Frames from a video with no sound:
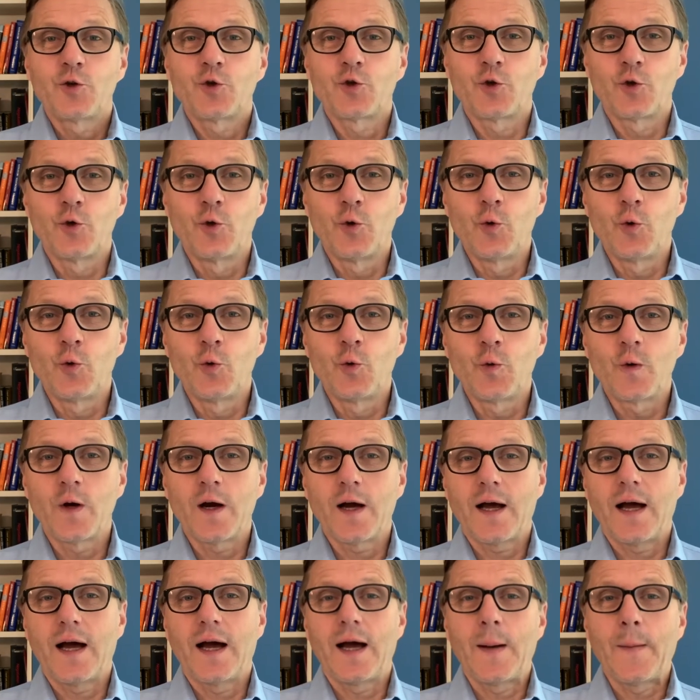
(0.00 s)

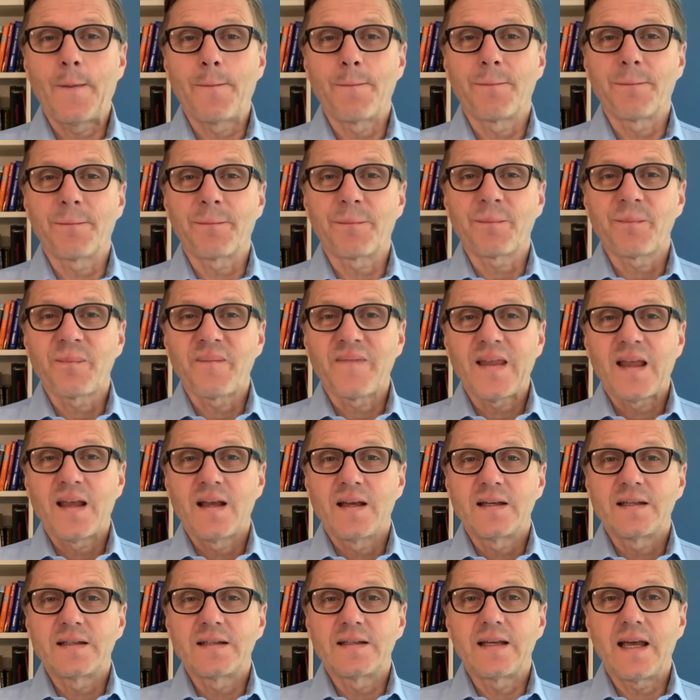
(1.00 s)
to
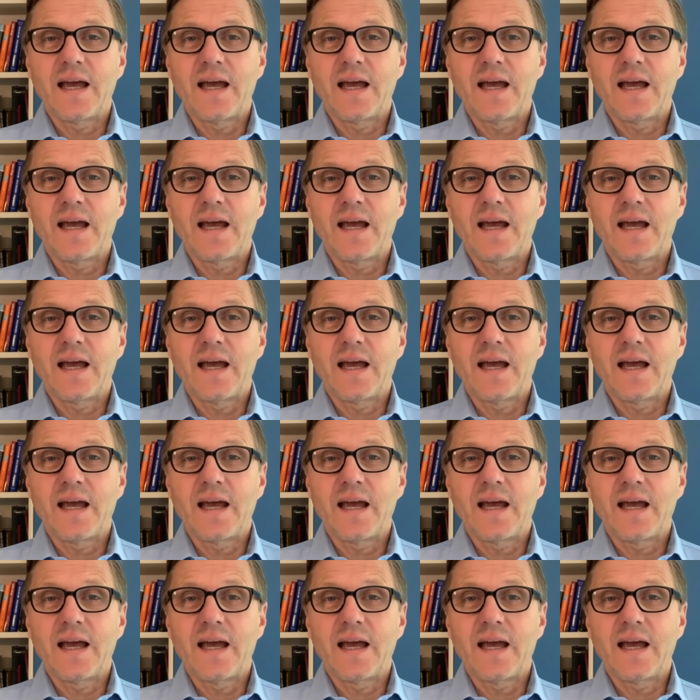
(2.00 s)
um,